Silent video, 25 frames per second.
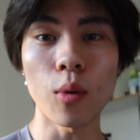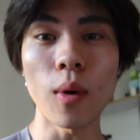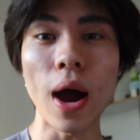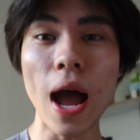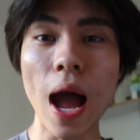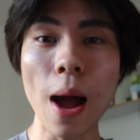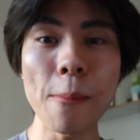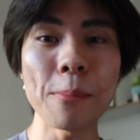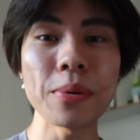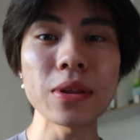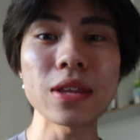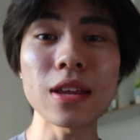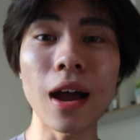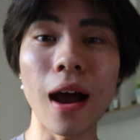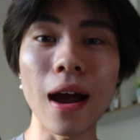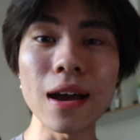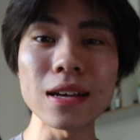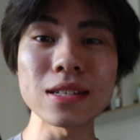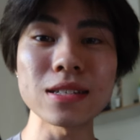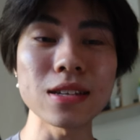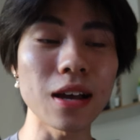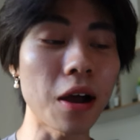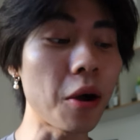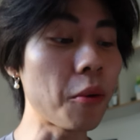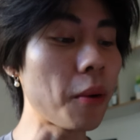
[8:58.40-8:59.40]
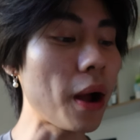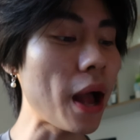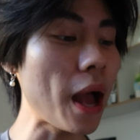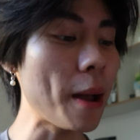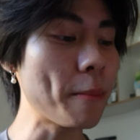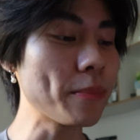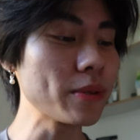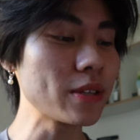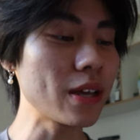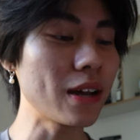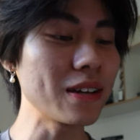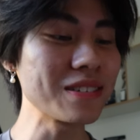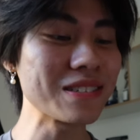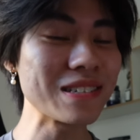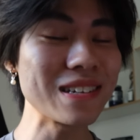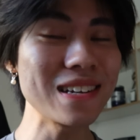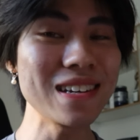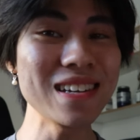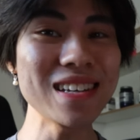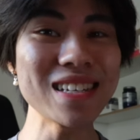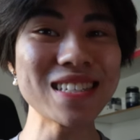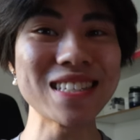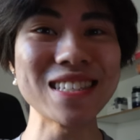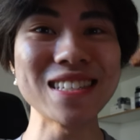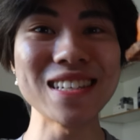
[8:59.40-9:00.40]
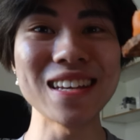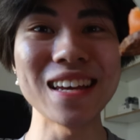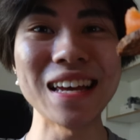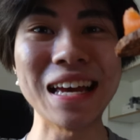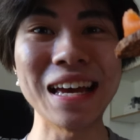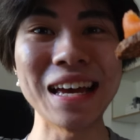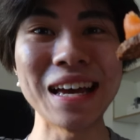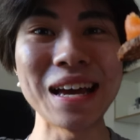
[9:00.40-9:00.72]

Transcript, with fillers: Our appetizer. Our appetizer is...